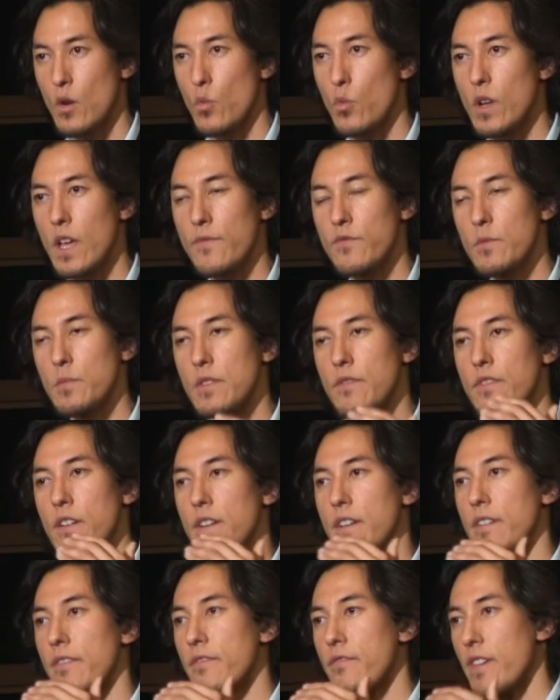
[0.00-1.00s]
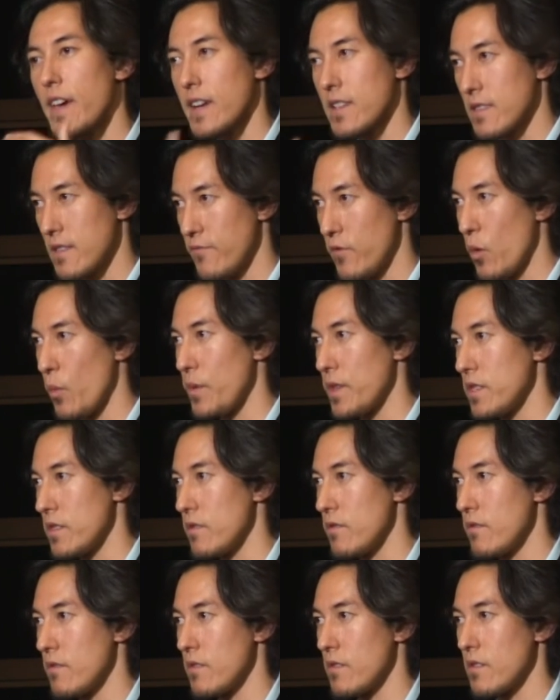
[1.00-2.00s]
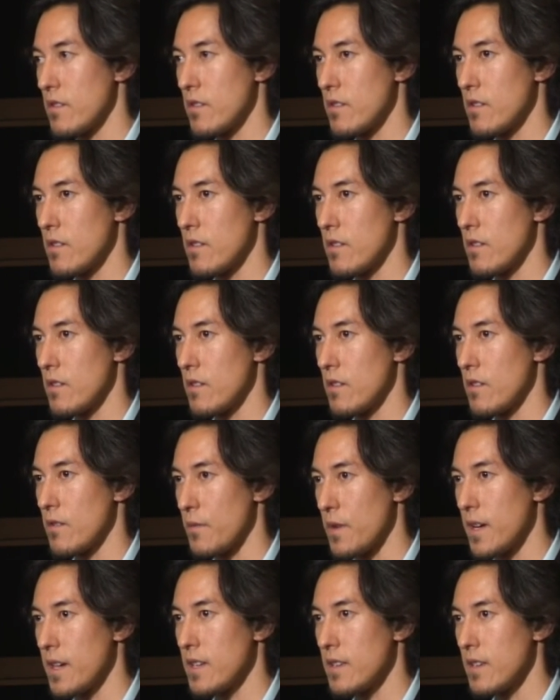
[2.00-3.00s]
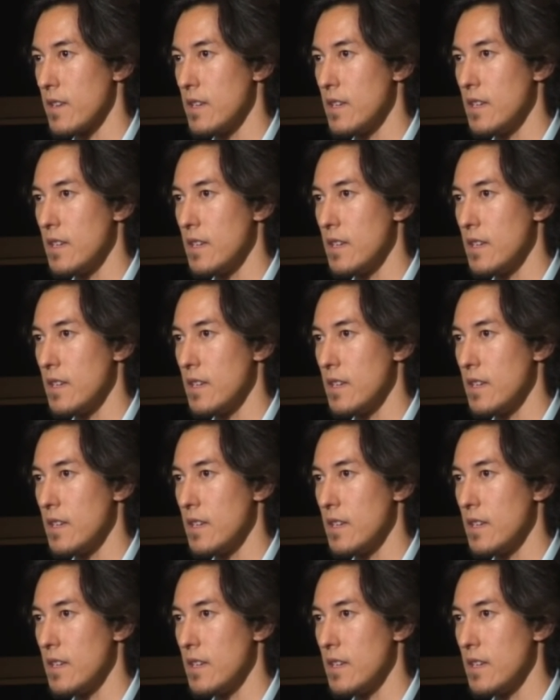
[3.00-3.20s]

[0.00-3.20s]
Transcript: We have to be very effective what we do, right?